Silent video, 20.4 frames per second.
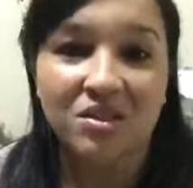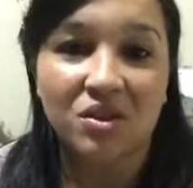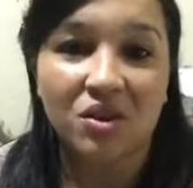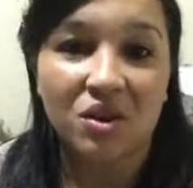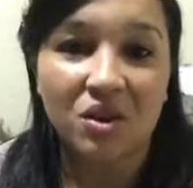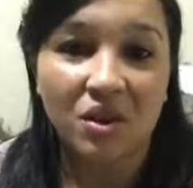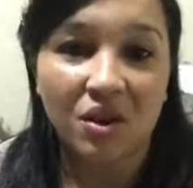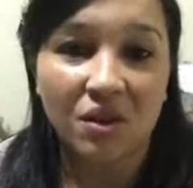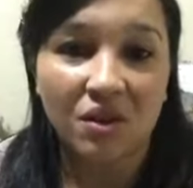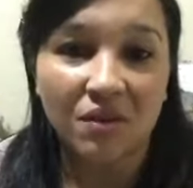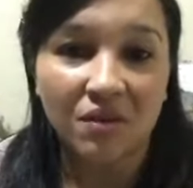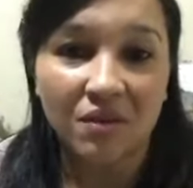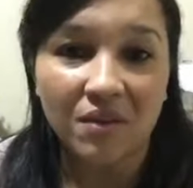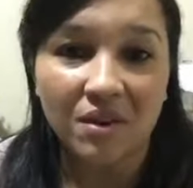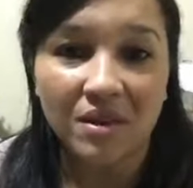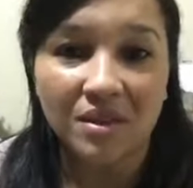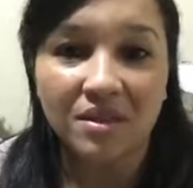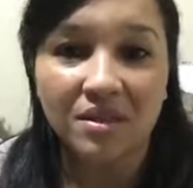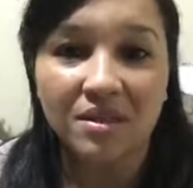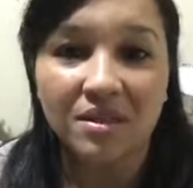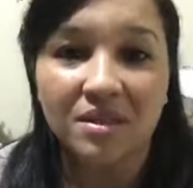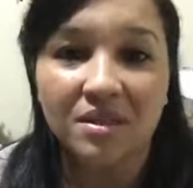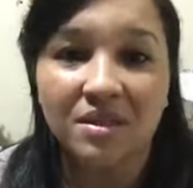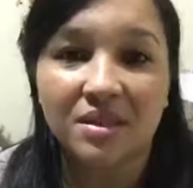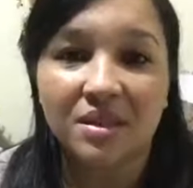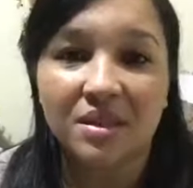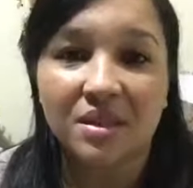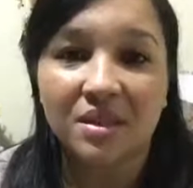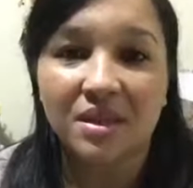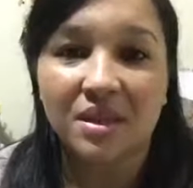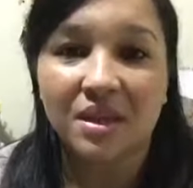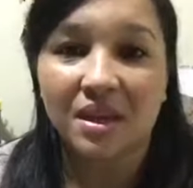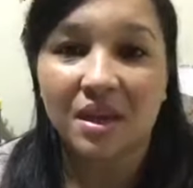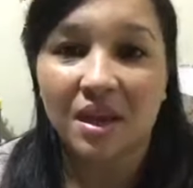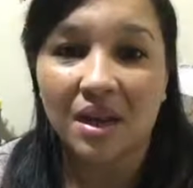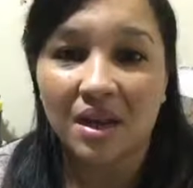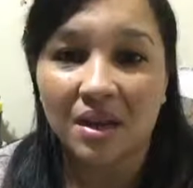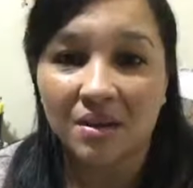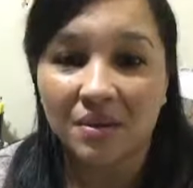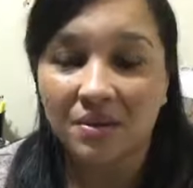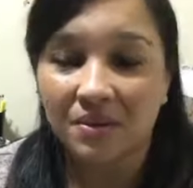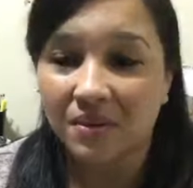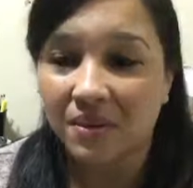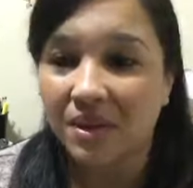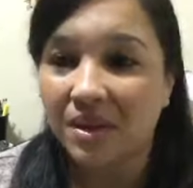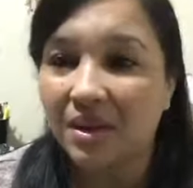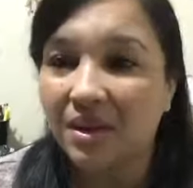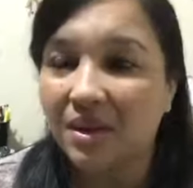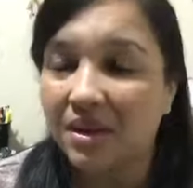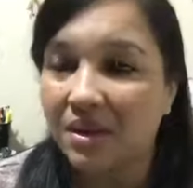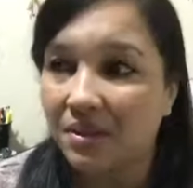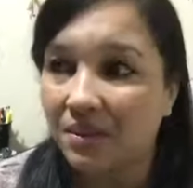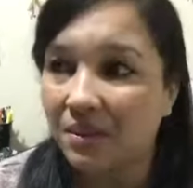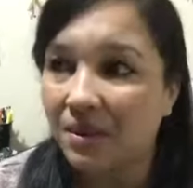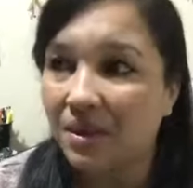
your loved ones are really